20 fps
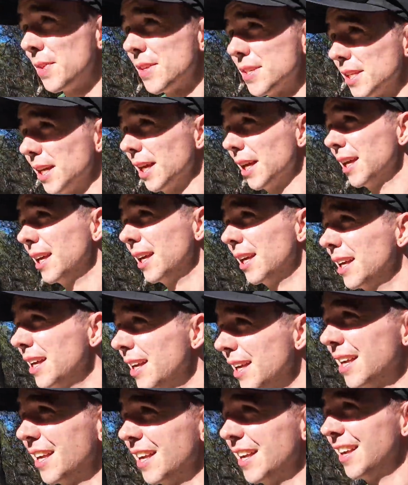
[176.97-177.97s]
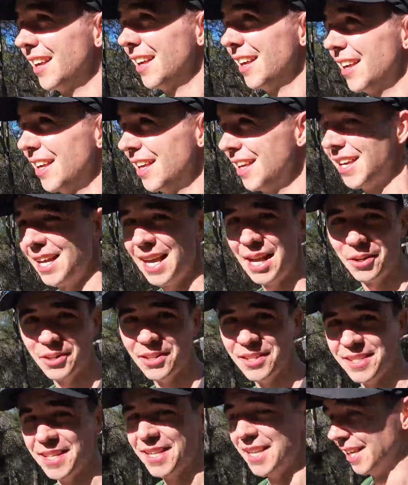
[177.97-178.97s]
So, how
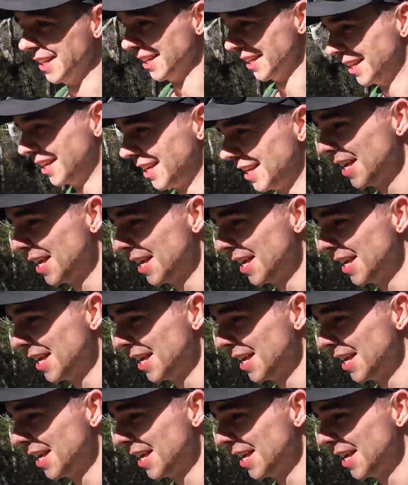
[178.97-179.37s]
good Sydney?